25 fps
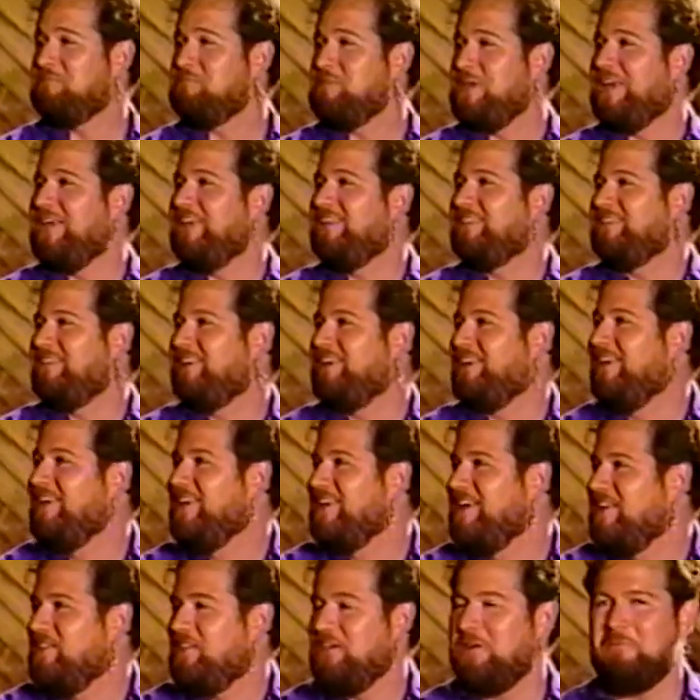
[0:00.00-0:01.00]
amazing.
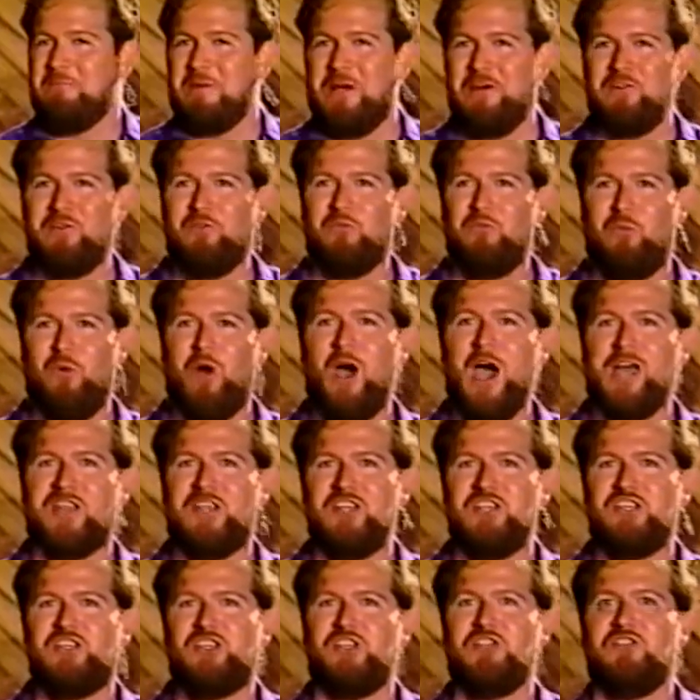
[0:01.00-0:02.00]
The amount of
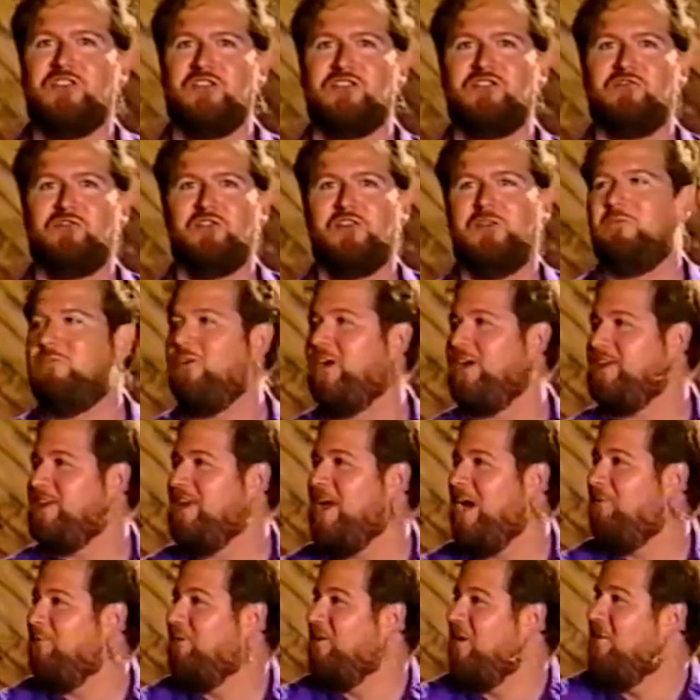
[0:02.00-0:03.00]
wattage in this room right
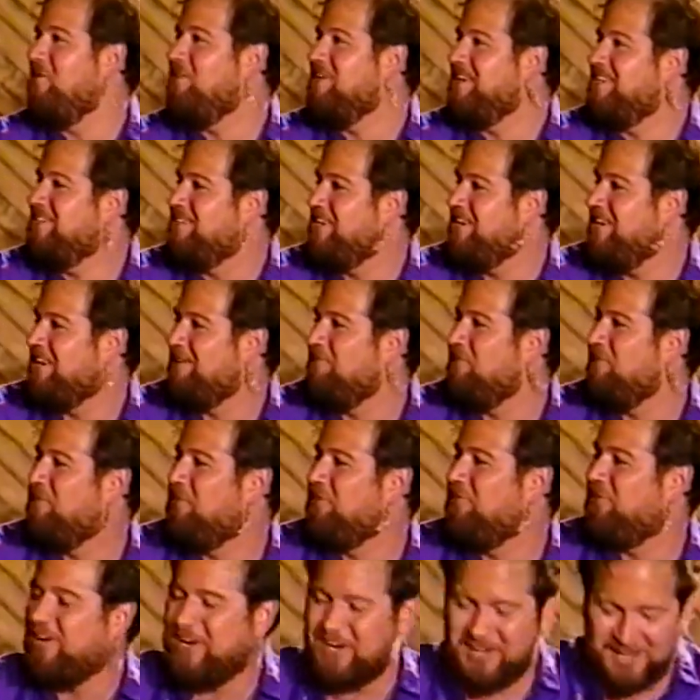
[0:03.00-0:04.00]
now. We're going to team
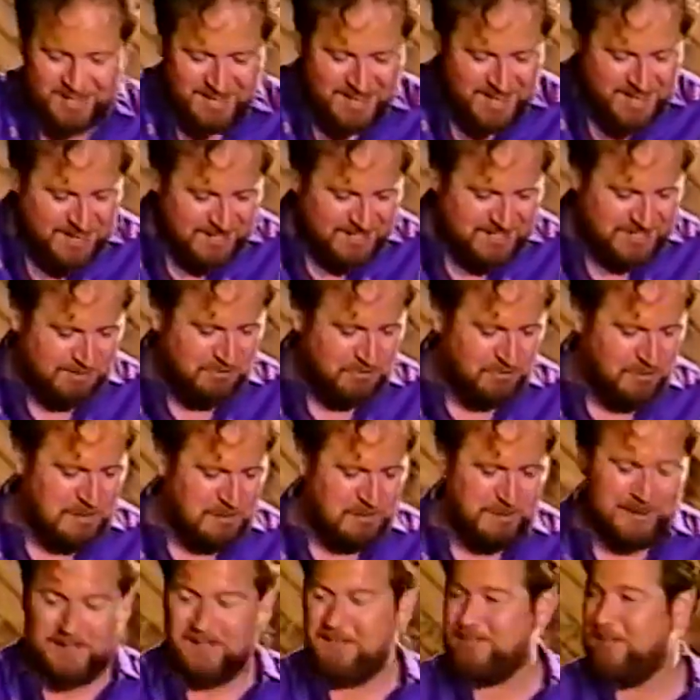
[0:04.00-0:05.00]
three. Team three,
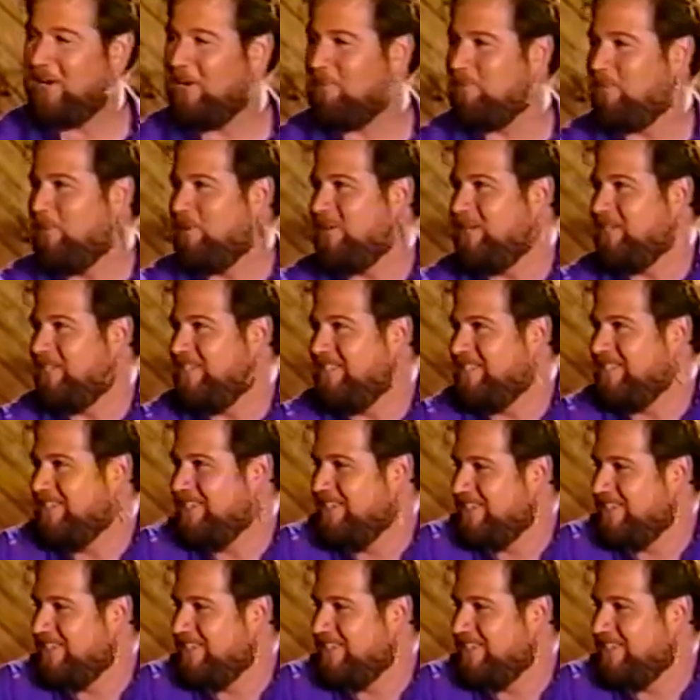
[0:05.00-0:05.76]
pick a letter, please.